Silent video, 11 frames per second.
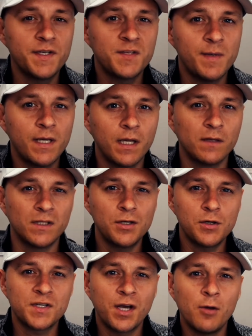speaking,
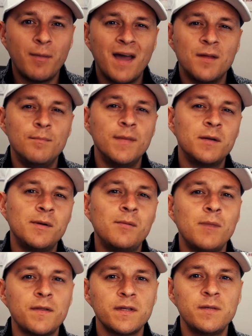lenders go by the minimum
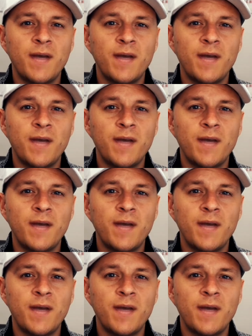monthly